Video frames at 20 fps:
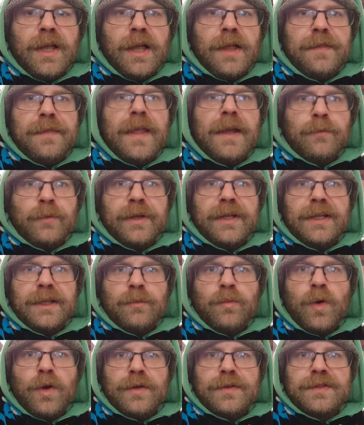That really
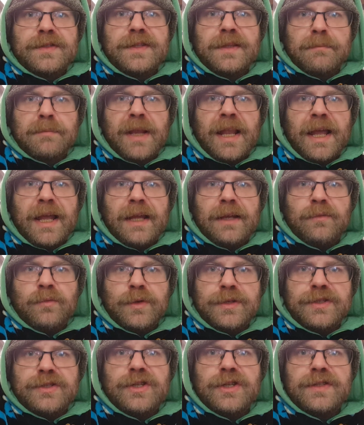was the plan,
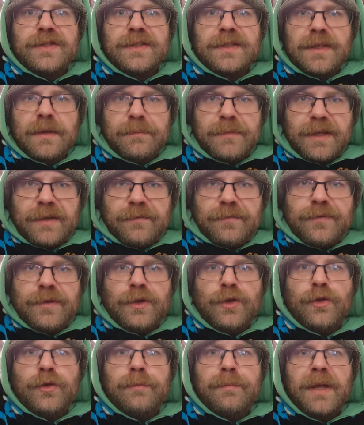was just something for
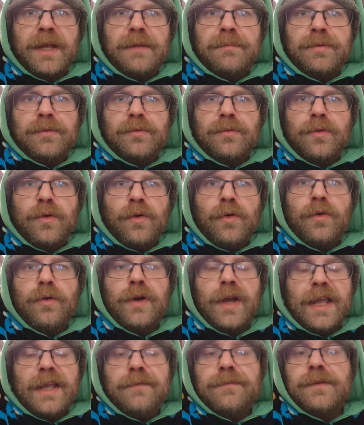new people
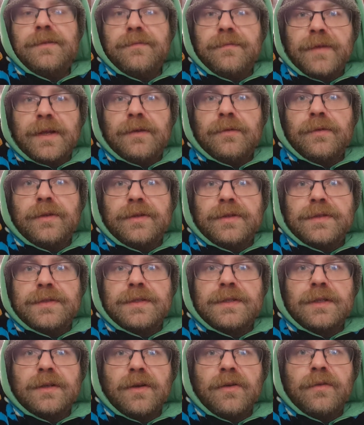or even
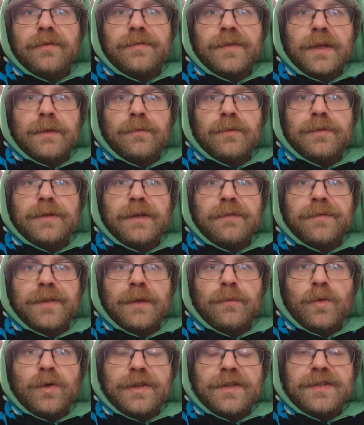veterans, if
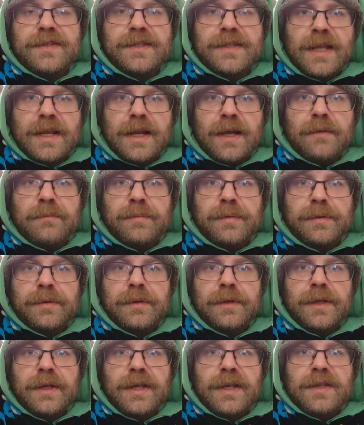they want to set up
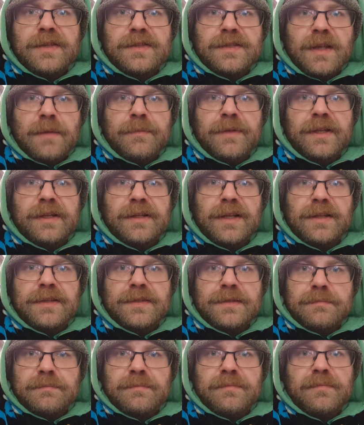something
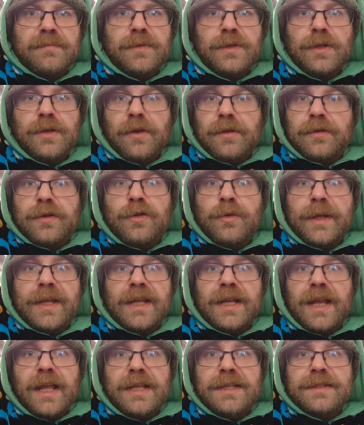that's
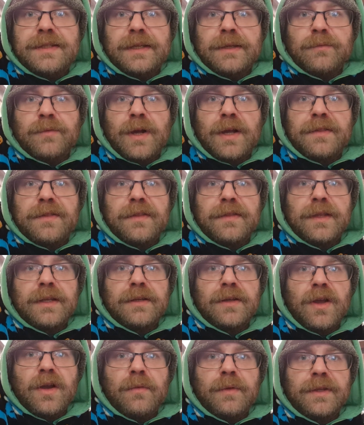quick and easy rather
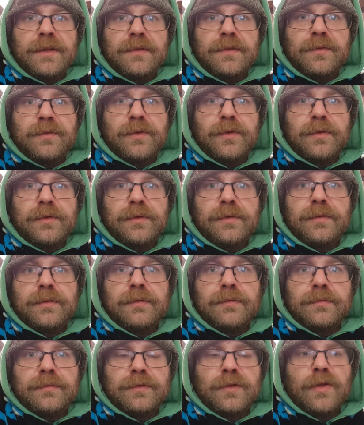than going
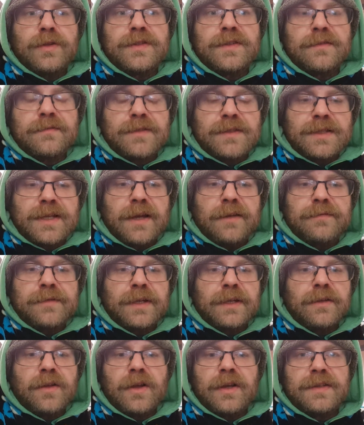through lots of stuff.
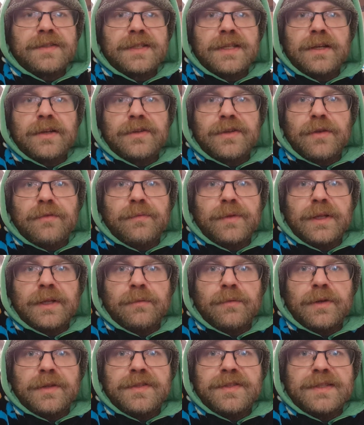Now, like I said, I don't really
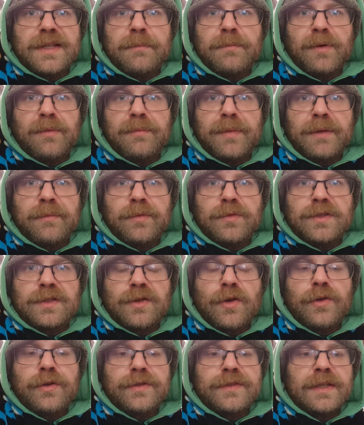want to step on people's
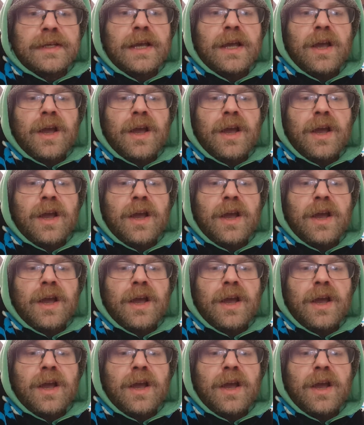toes.